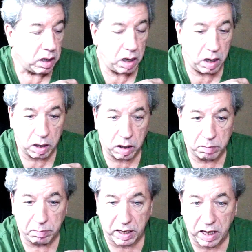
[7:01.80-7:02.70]

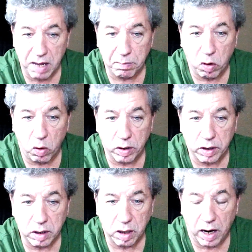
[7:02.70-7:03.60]
my
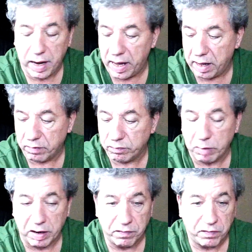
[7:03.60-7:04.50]
camcorder, I have
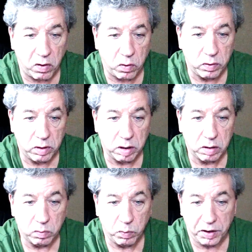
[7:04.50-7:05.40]
my phone
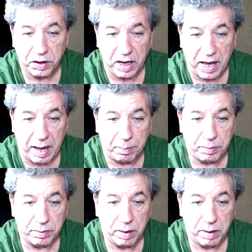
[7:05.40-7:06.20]
with the app